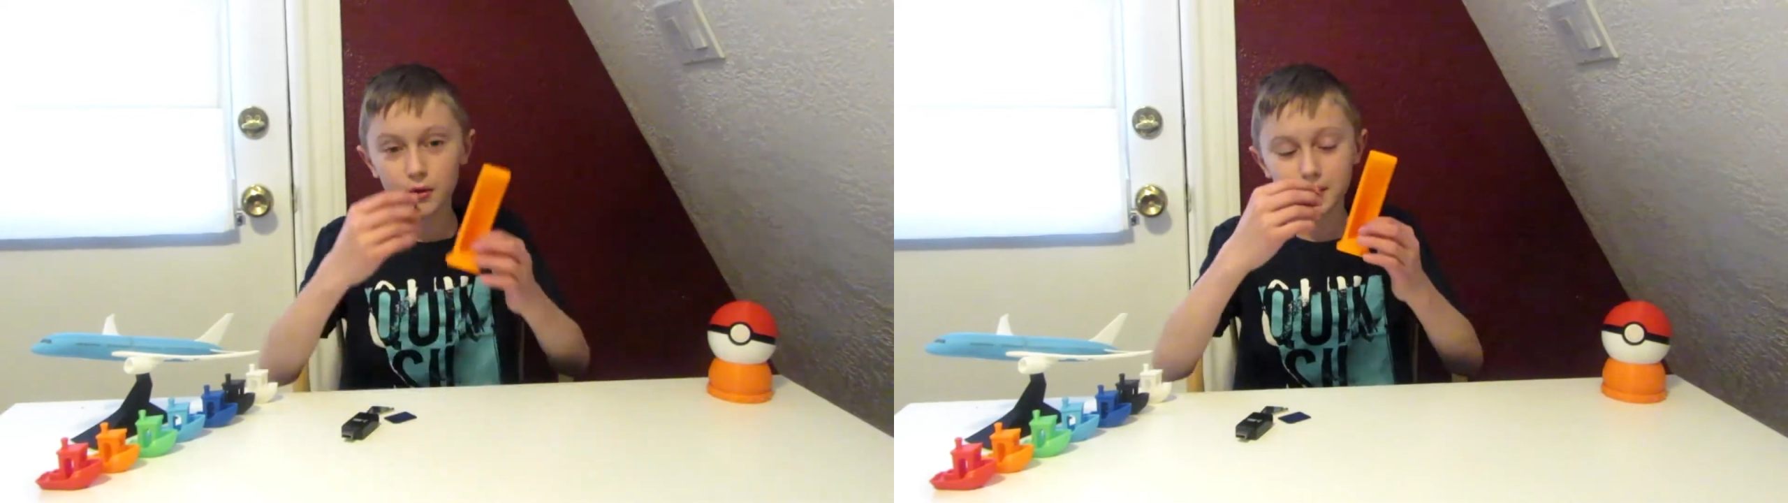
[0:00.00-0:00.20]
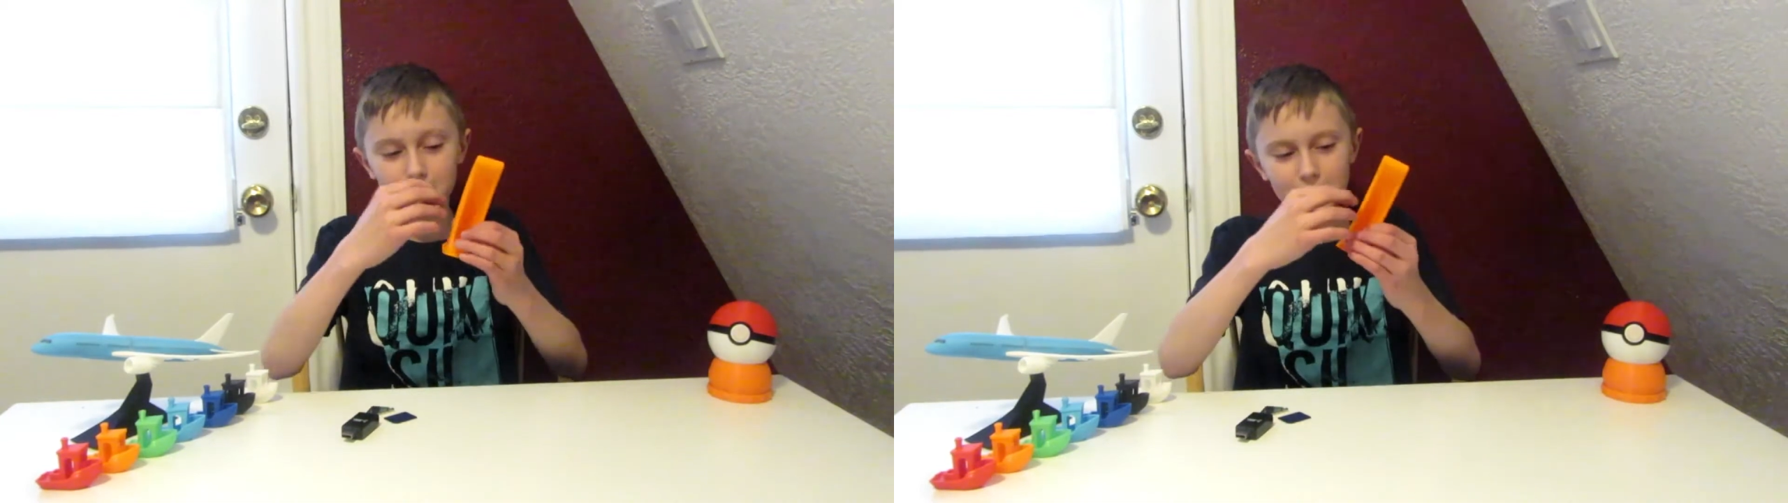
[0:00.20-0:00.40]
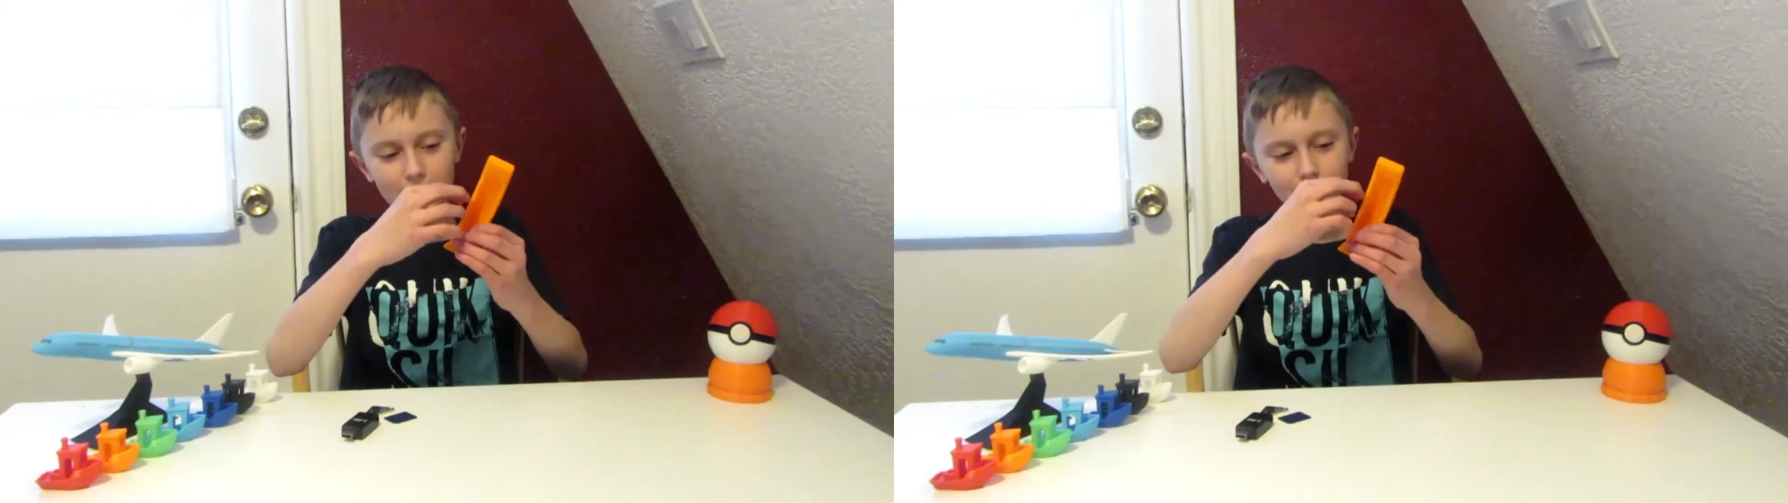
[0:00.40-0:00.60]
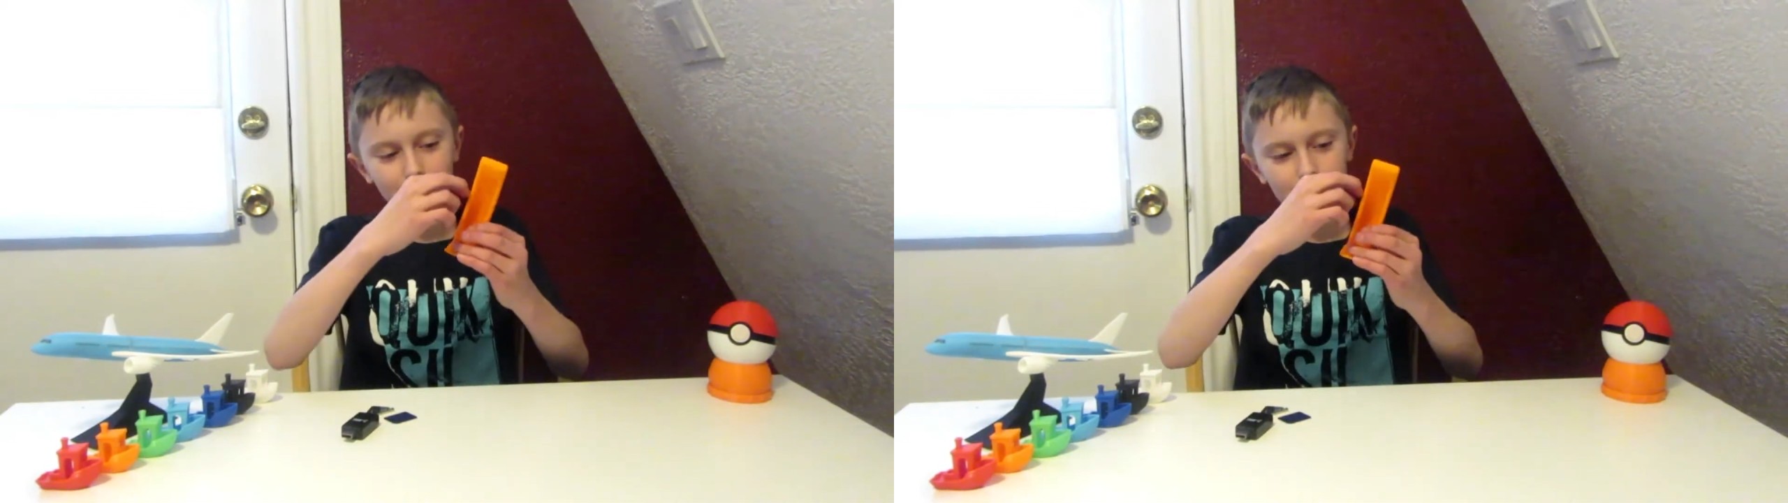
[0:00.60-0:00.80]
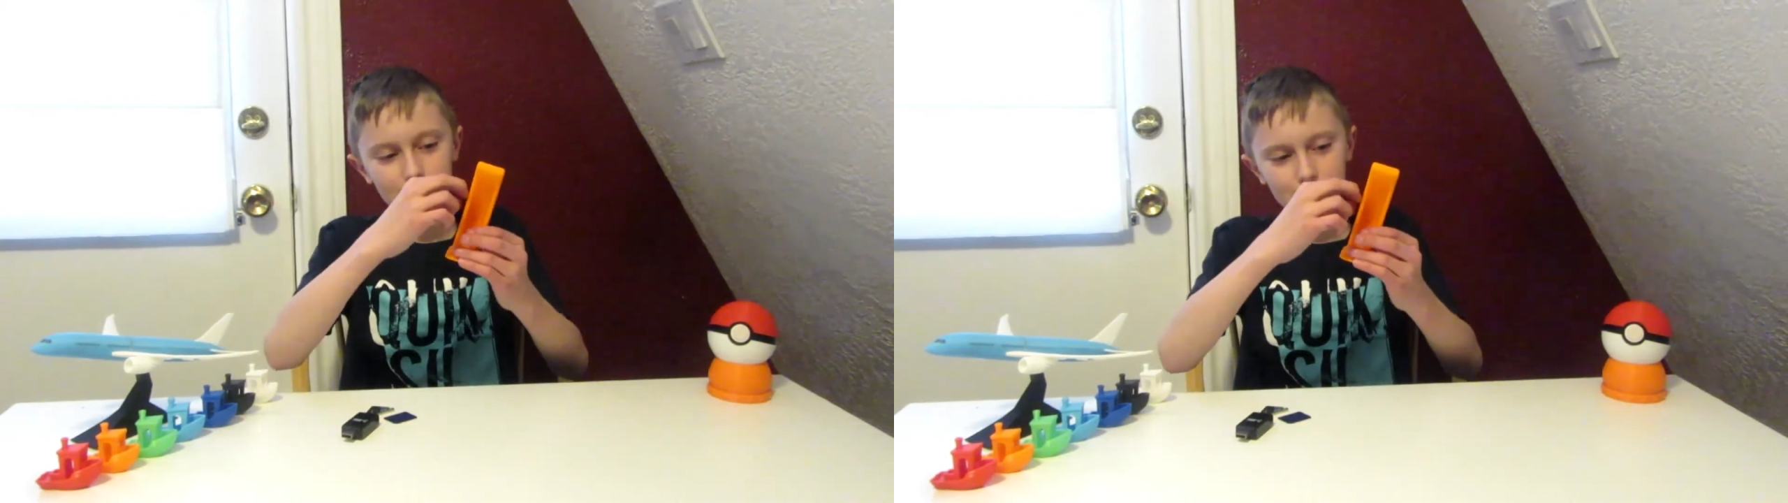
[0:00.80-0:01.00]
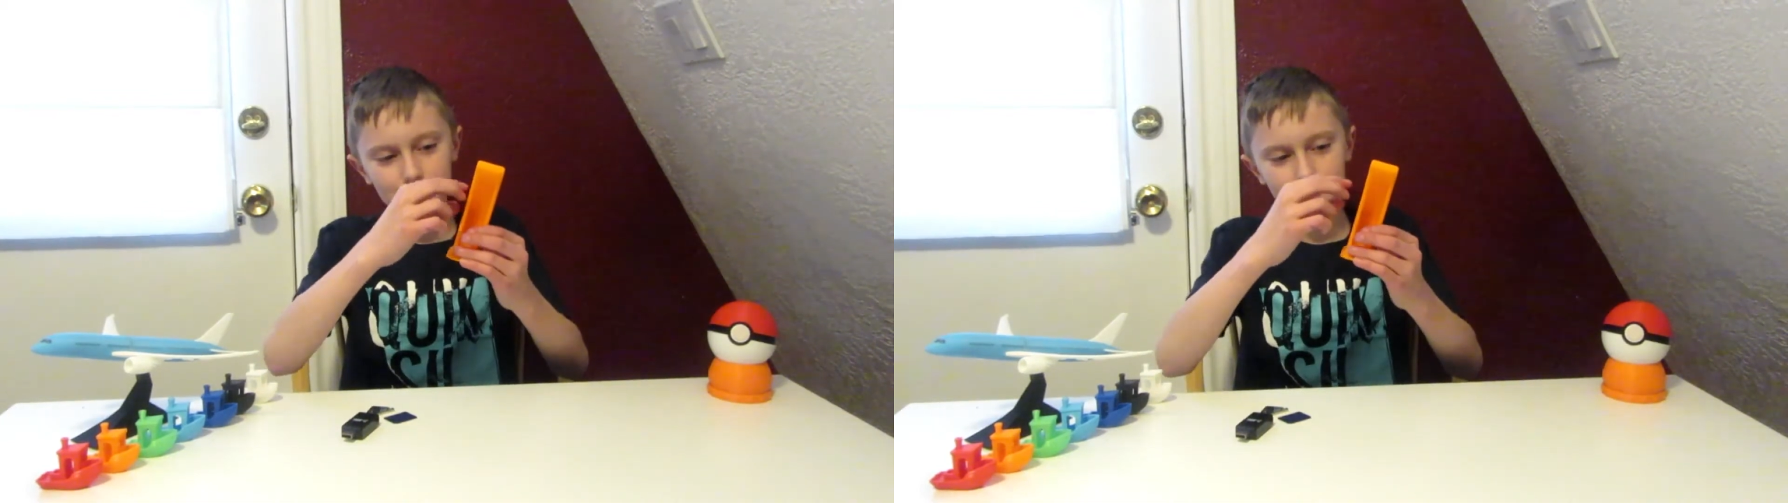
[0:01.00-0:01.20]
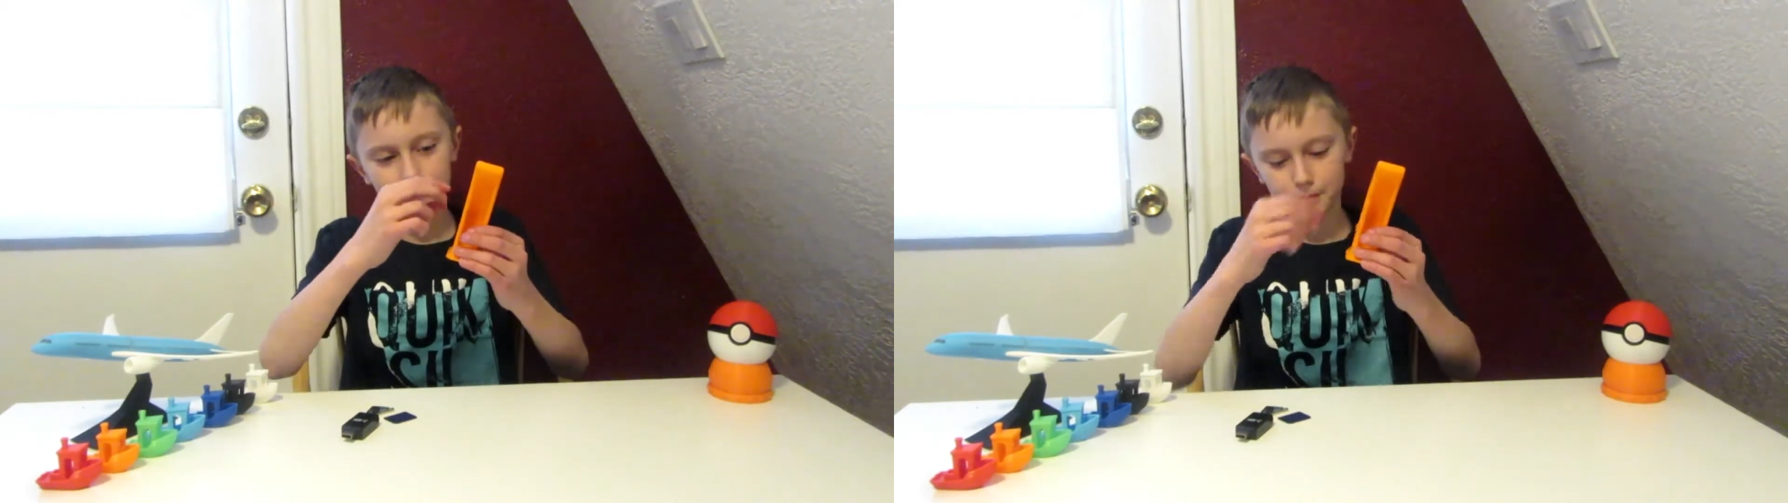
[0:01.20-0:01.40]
into the side like this.